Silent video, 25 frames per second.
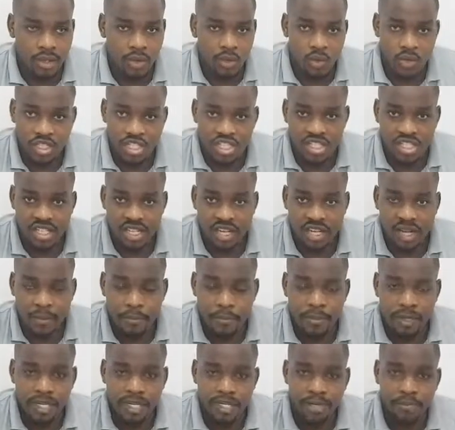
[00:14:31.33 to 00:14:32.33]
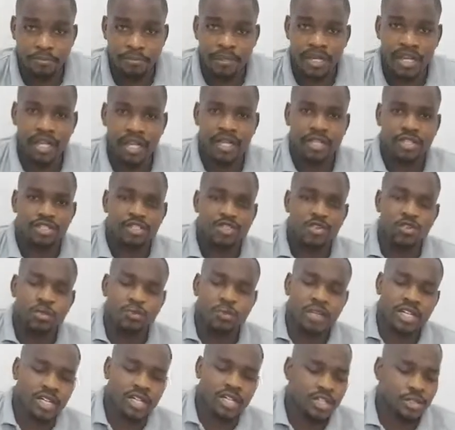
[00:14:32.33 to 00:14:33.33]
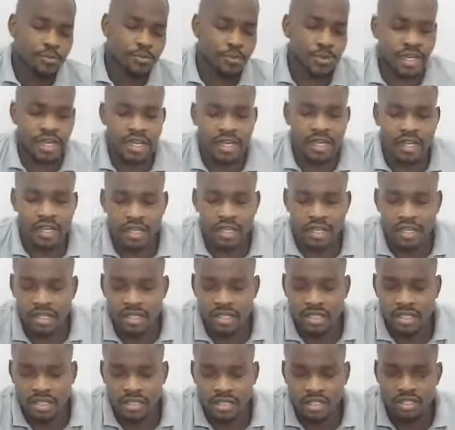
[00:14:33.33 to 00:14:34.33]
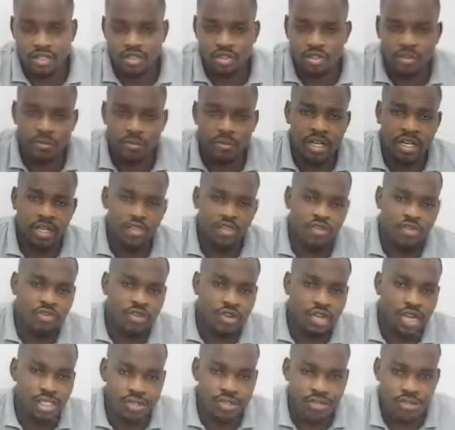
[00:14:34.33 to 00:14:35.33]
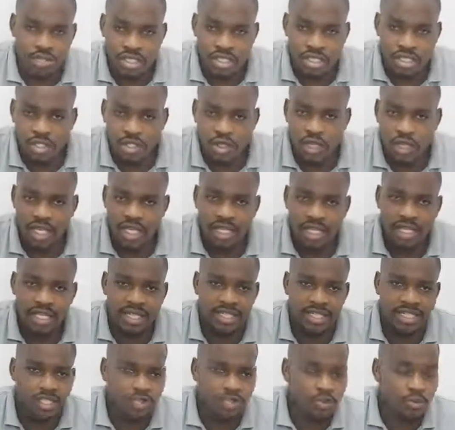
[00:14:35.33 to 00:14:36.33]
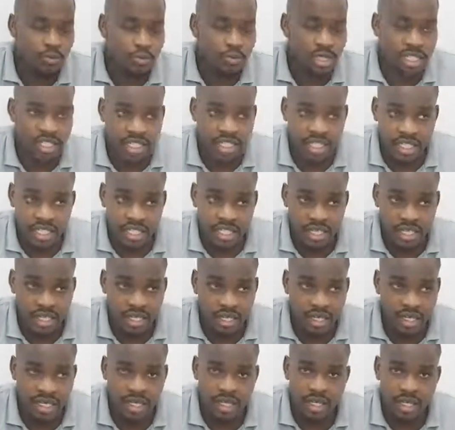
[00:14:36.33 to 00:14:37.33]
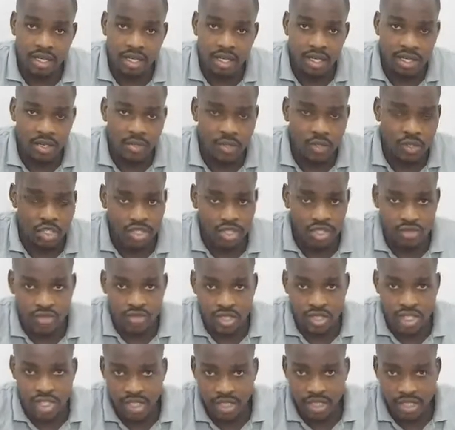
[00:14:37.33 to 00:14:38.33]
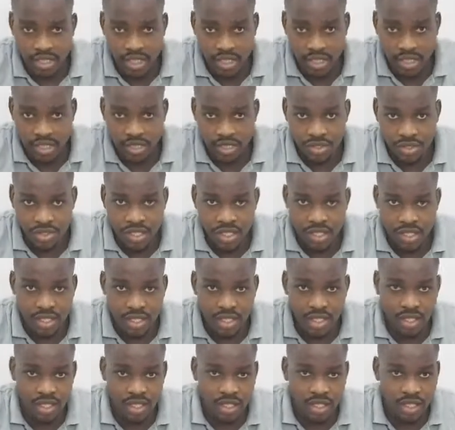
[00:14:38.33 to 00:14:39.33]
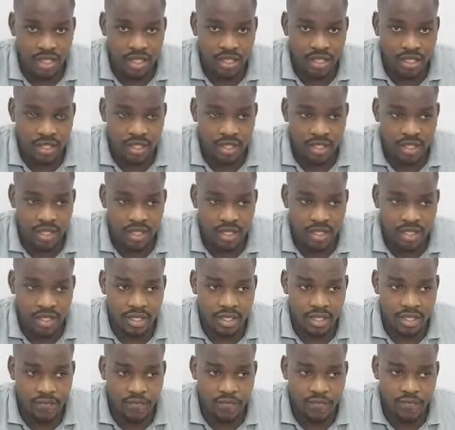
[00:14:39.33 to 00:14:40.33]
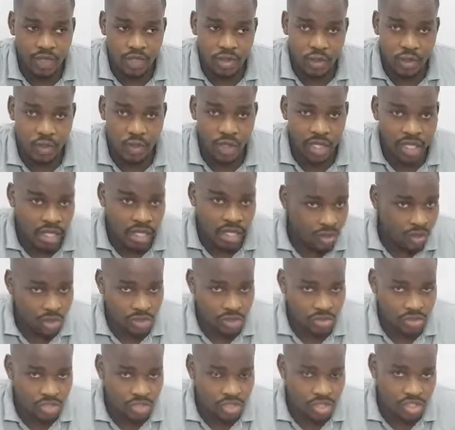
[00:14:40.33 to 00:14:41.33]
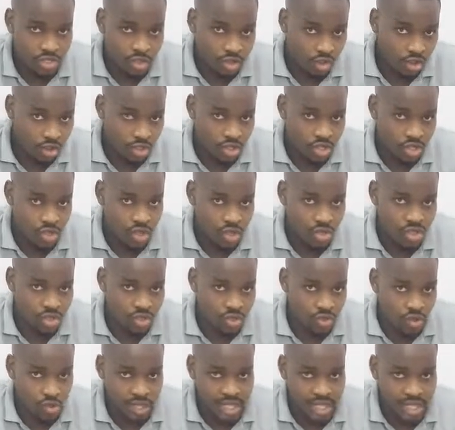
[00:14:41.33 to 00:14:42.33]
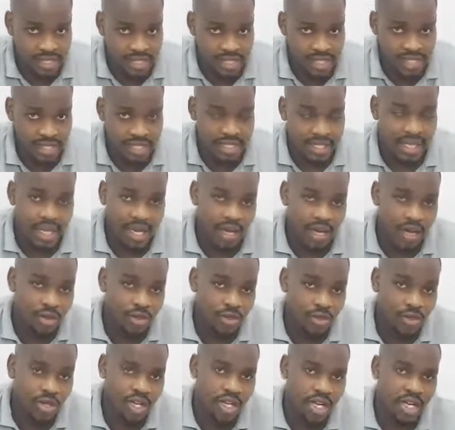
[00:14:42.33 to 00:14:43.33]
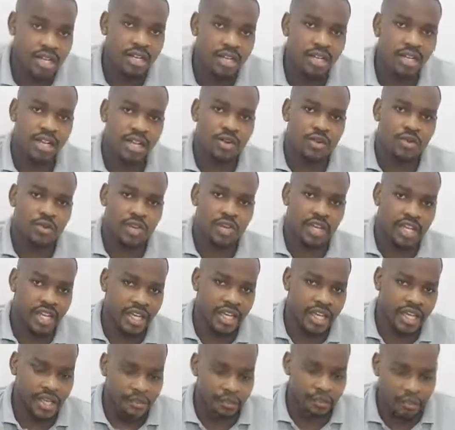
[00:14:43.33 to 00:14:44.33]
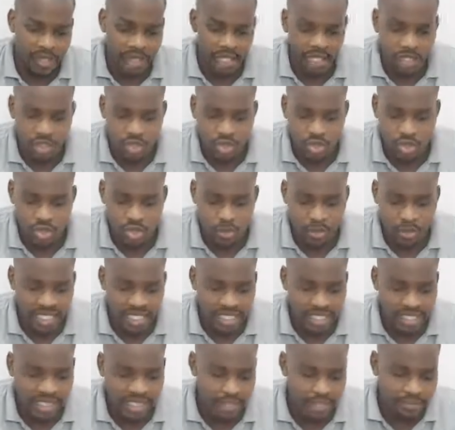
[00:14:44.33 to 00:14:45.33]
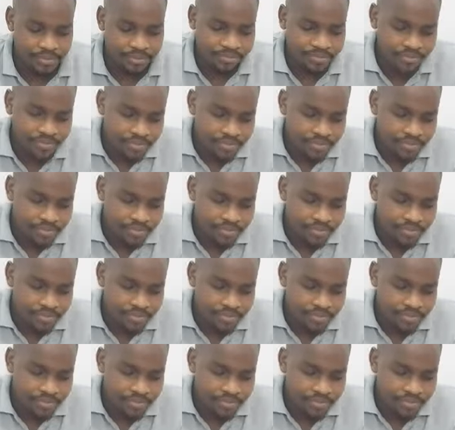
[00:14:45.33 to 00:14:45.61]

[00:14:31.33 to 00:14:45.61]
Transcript: which is accompanied by too much pain in the stomach, you run to the toilet, too much headache, which is really dangerous. And I think we are going to see solutions towards that, how you can regain back to normality.